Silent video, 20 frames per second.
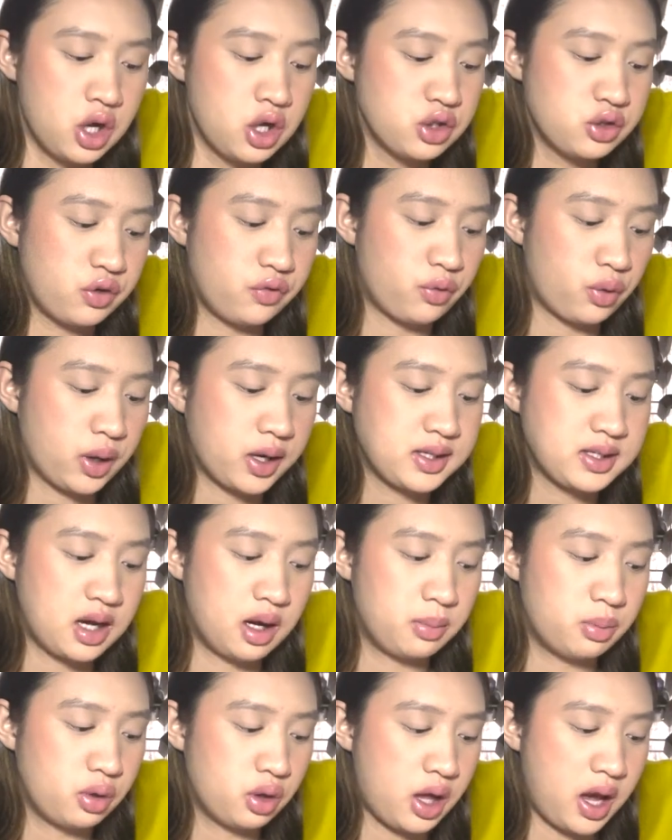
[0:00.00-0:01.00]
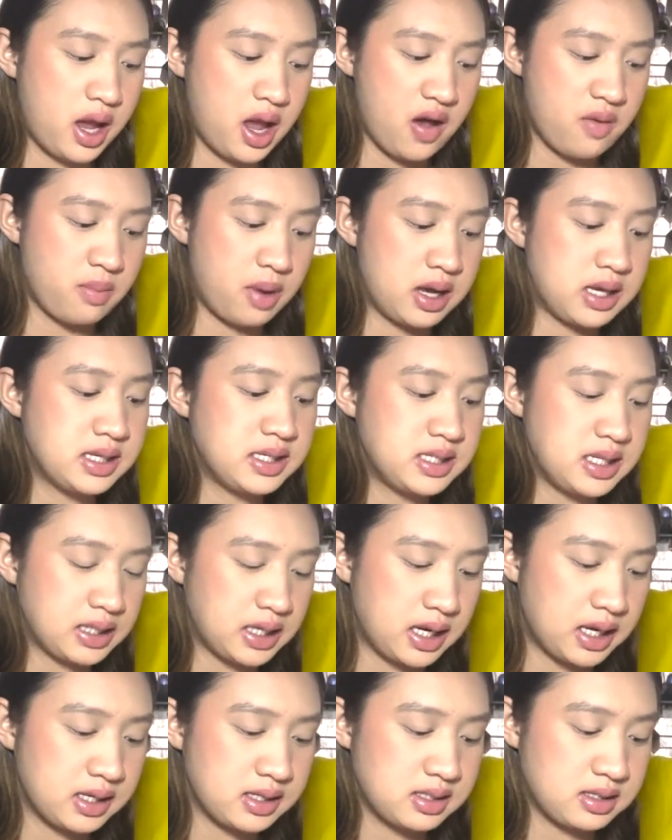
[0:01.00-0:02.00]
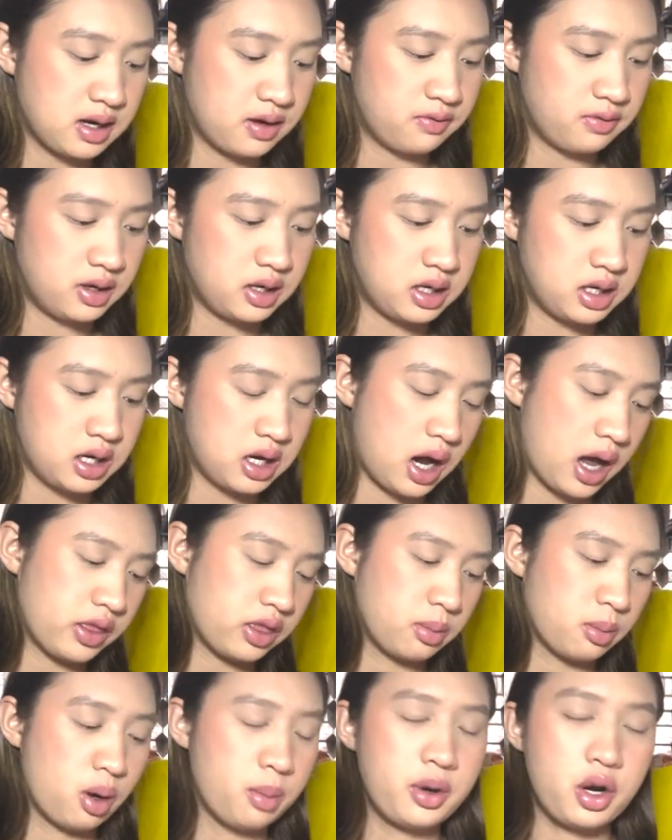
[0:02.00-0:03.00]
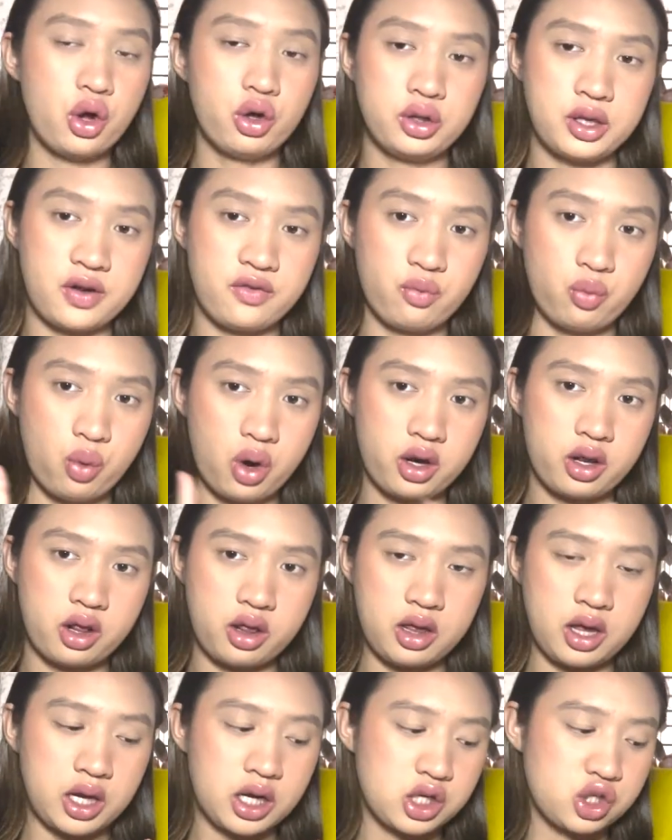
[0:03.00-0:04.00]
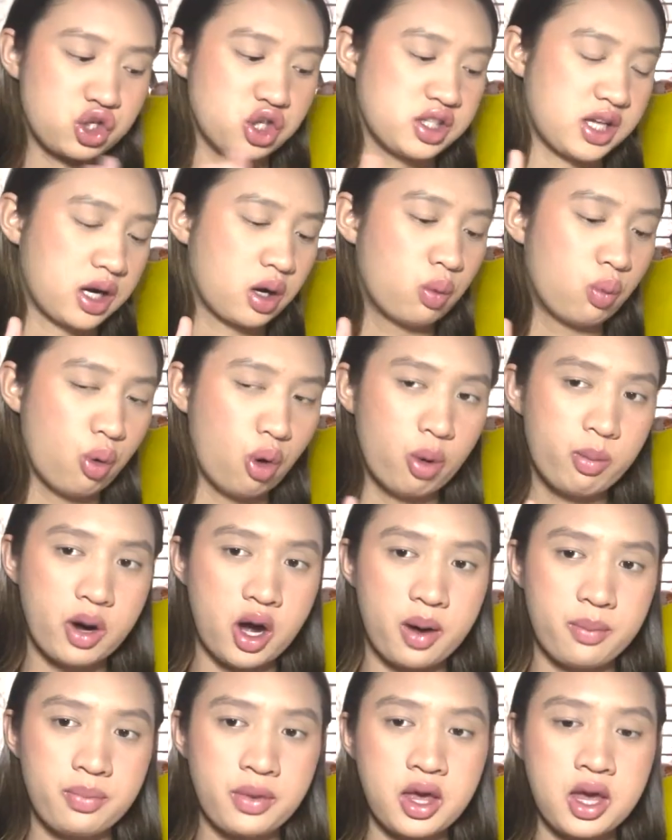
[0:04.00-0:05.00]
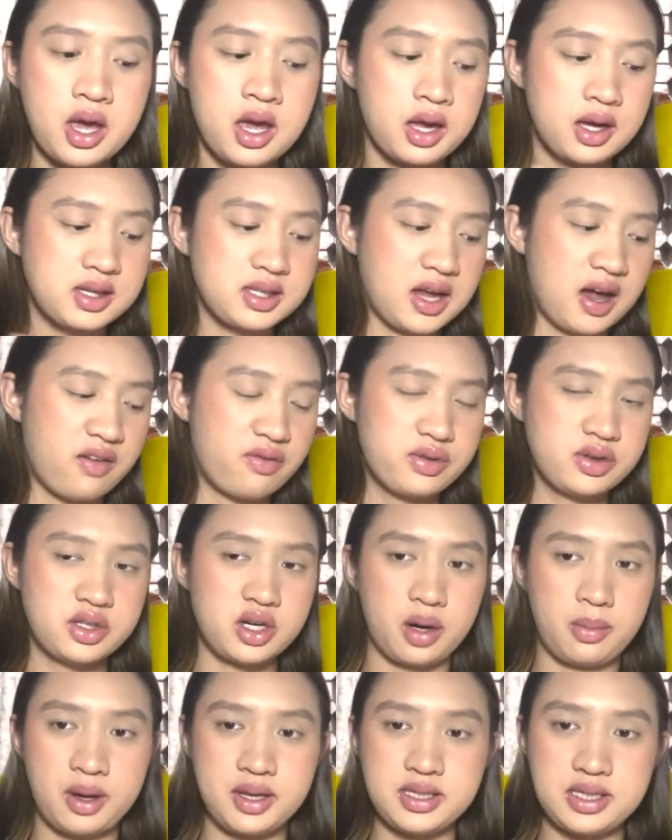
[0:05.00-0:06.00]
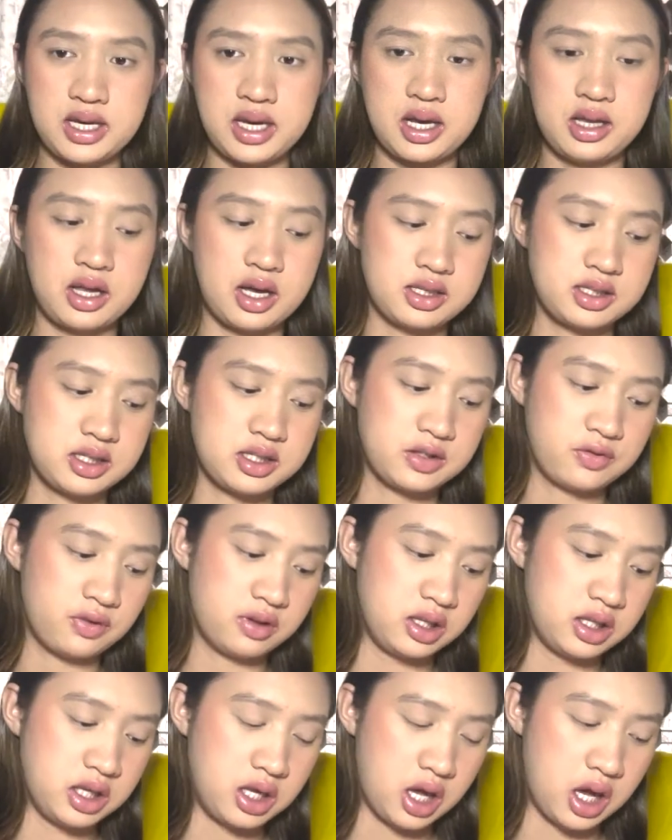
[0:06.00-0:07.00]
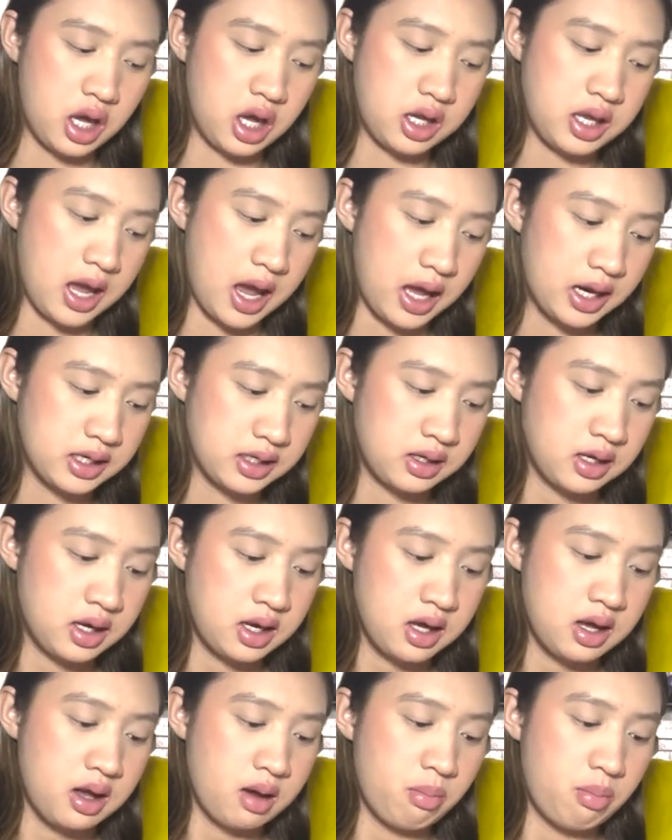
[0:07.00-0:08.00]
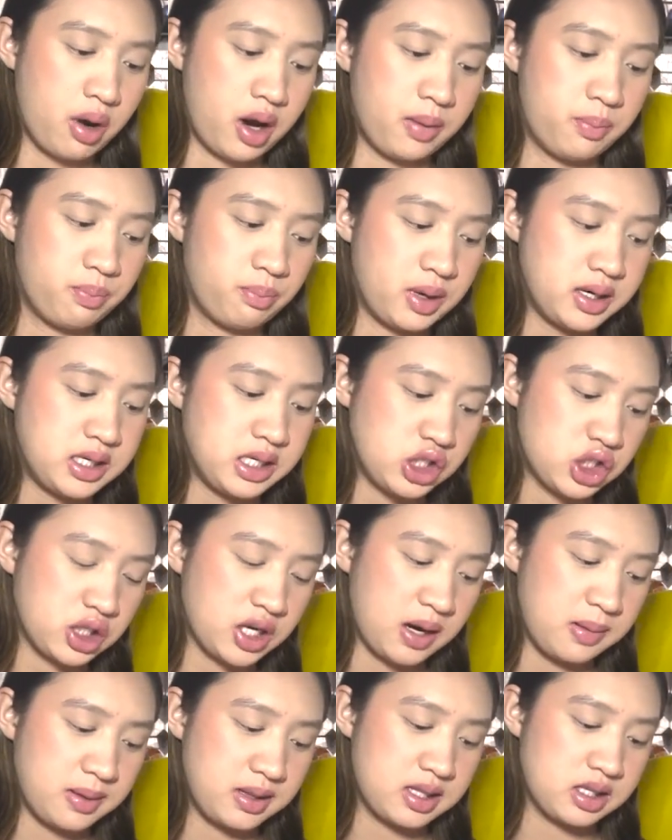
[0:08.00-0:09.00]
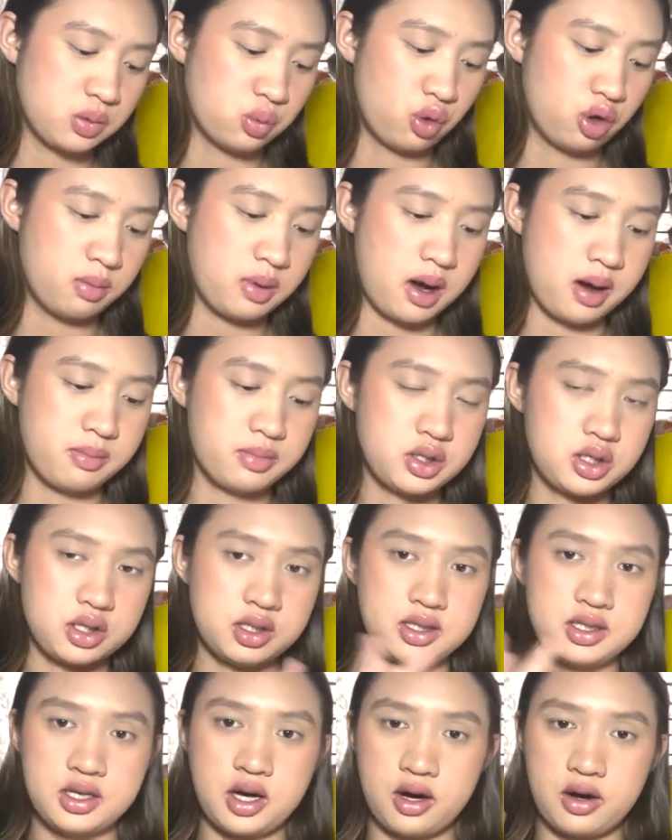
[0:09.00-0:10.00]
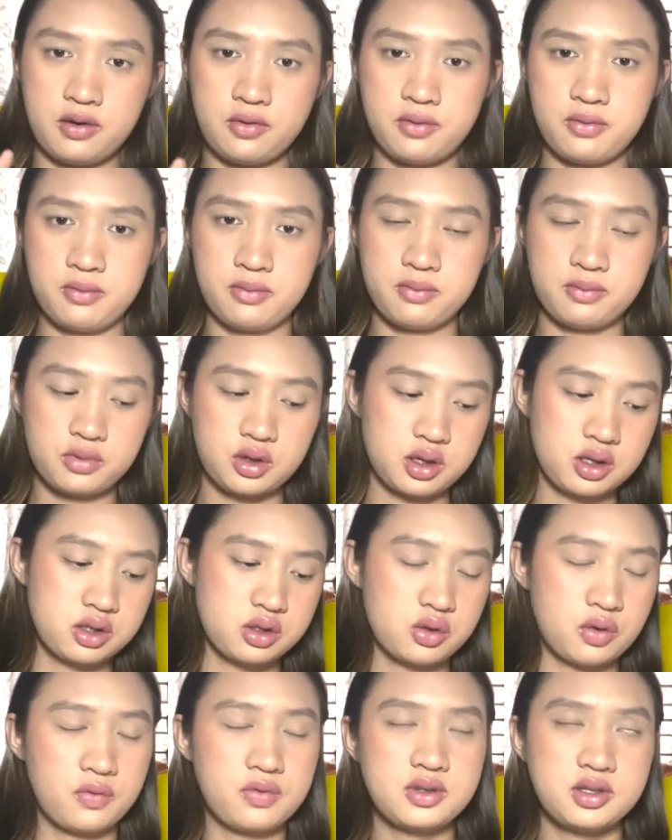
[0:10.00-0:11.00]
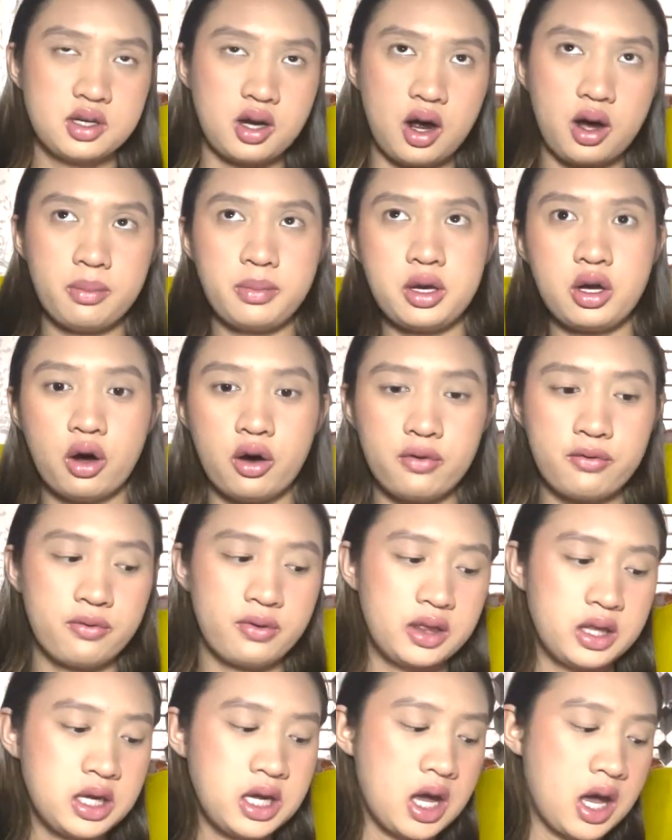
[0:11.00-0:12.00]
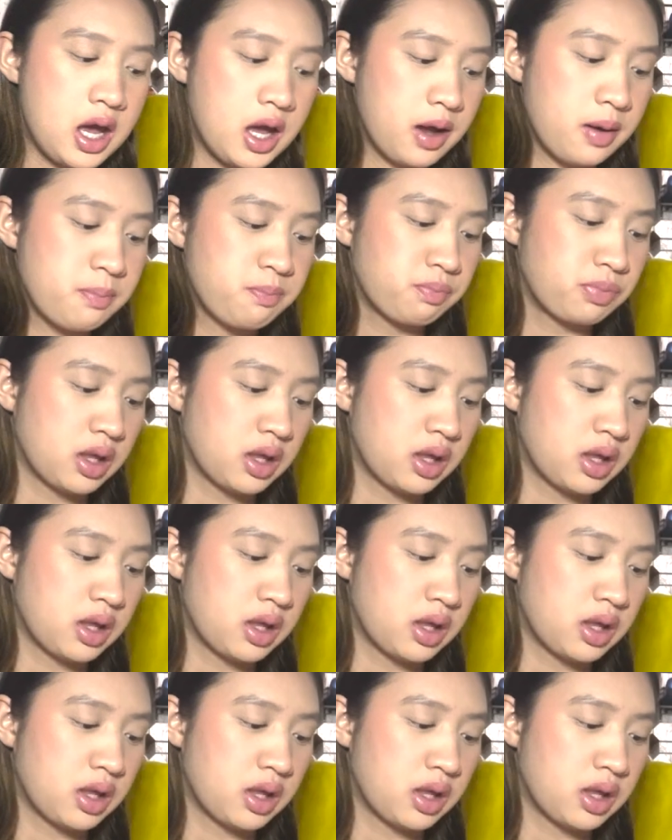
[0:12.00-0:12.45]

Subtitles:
So for example, I have my singing stuff in here. At the moment I only have one thing, it's just like a warm-up because I haven't started my singing lessons for the year yet, but my teacher gave me this warm-up to sort of start me off for the year.